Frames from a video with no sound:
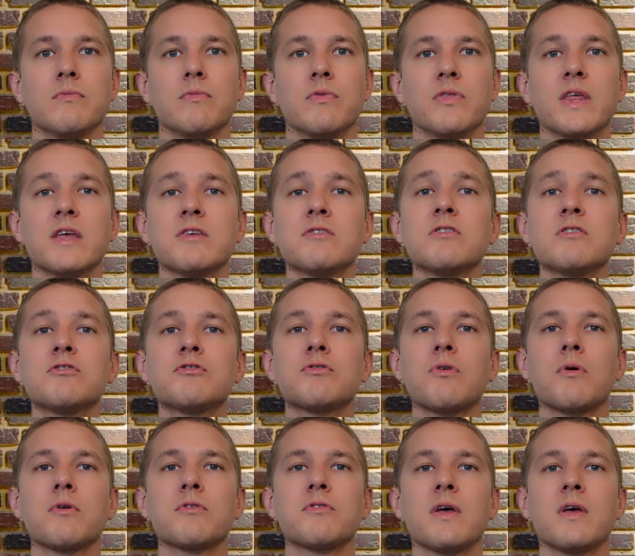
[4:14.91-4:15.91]
This
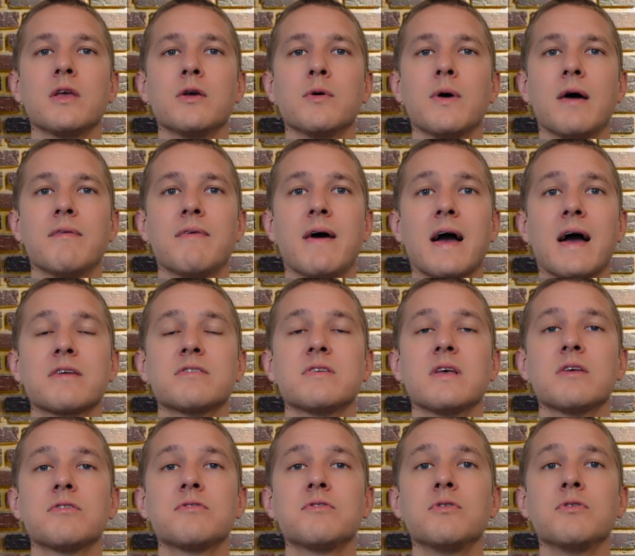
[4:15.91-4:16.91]
ensures that you have
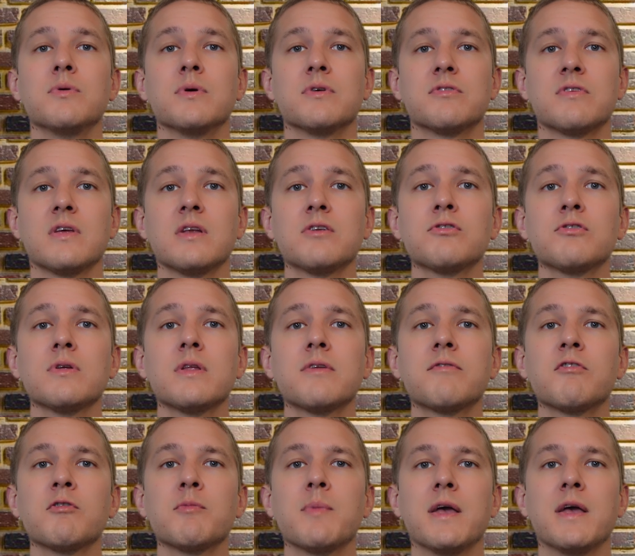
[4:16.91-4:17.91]
access to essential
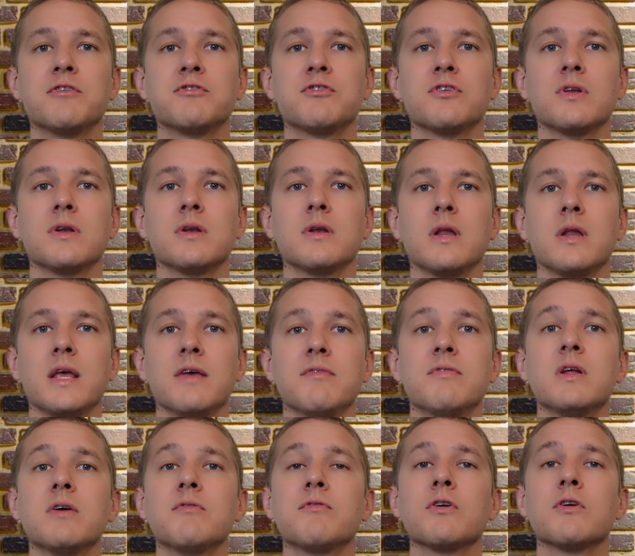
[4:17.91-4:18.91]
information
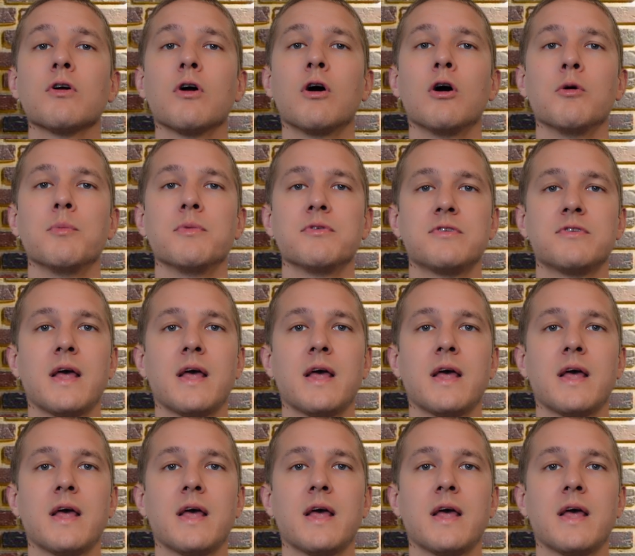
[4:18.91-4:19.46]
even if your home is